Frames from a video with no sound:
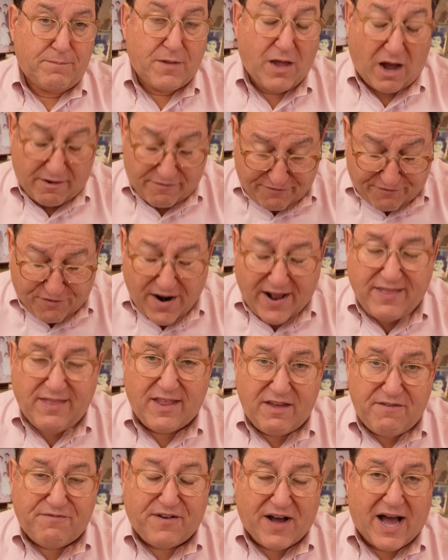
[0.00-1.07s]
a friendly
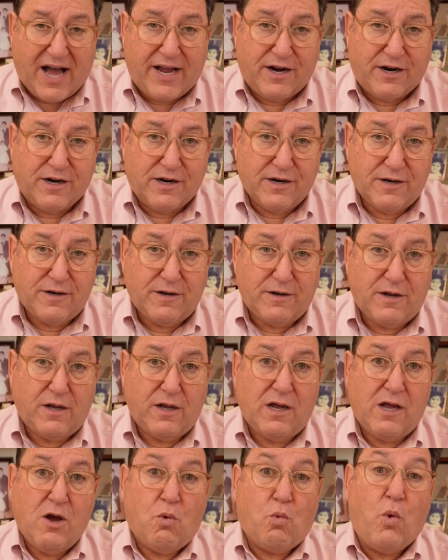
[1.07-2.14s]
fire
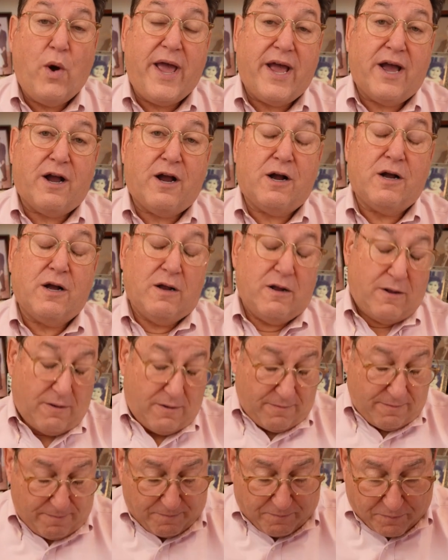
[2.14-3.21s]
where,
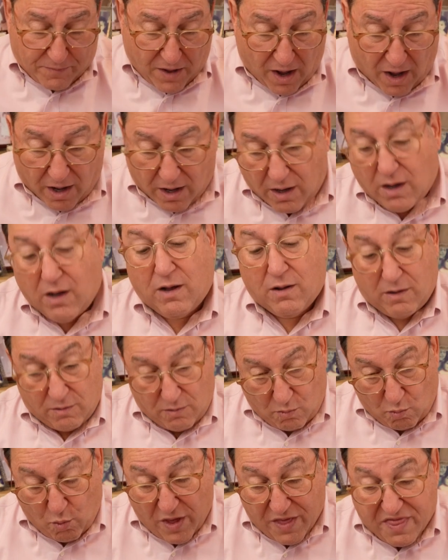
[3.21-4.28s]

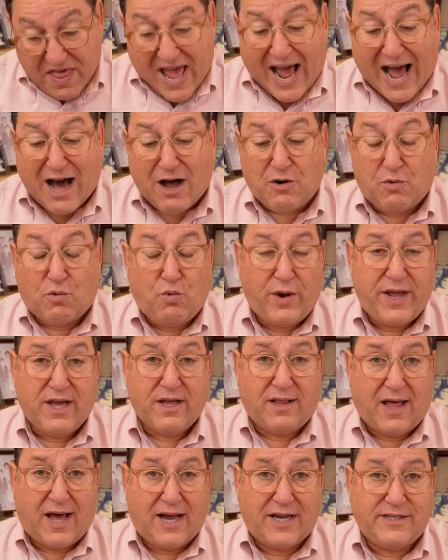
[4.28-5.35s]
without
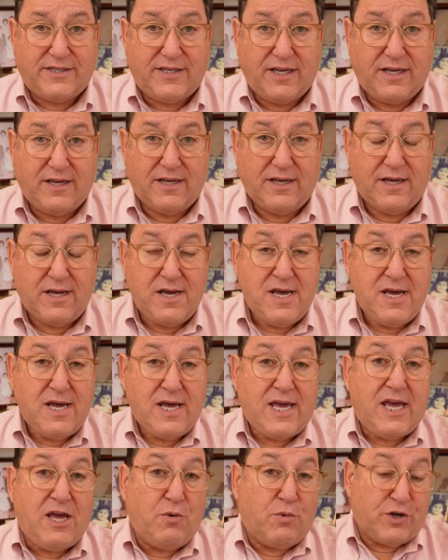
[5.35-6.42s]
realizing,
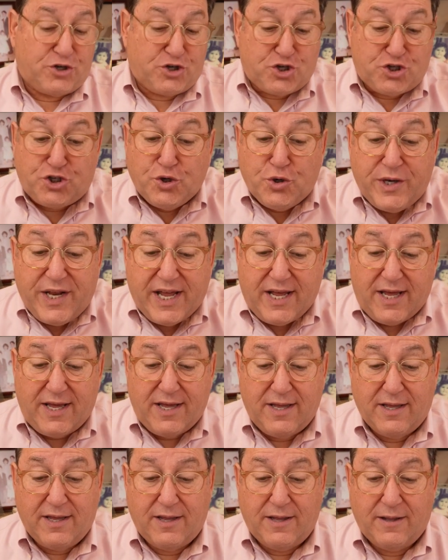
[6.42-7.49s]
he was shooting.
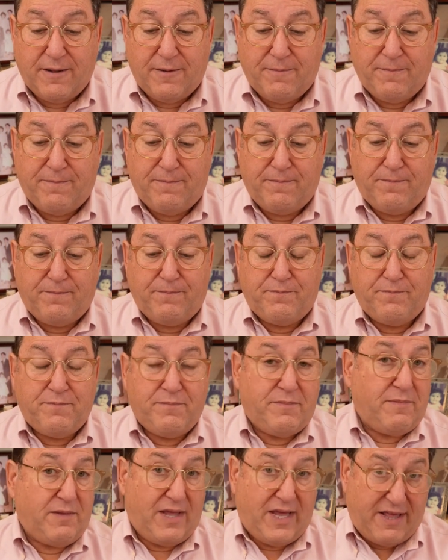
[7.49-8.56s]

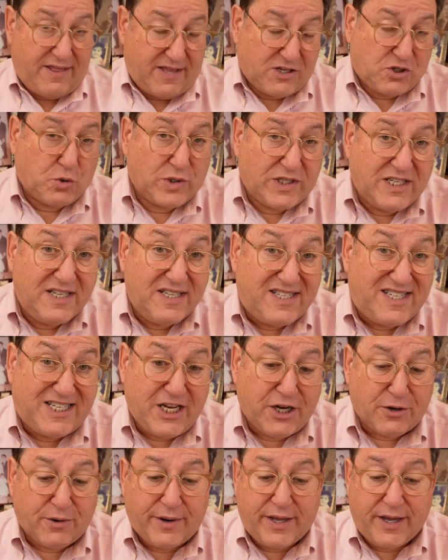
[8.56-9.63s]
This was in
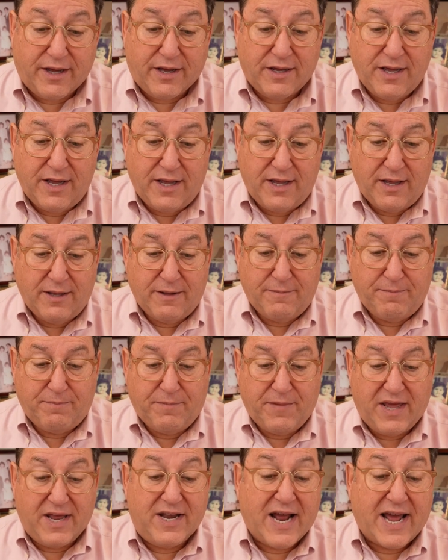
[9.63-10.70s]
Syria
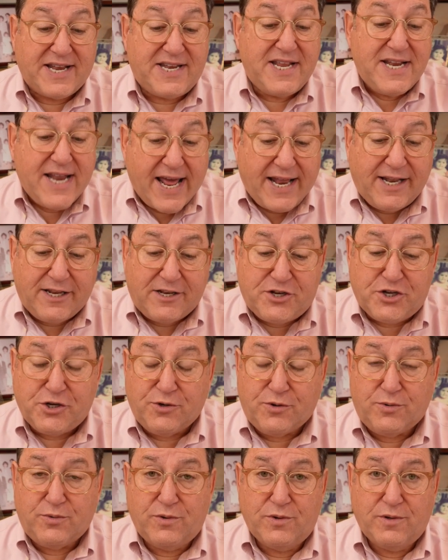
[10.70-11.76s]
in 1982.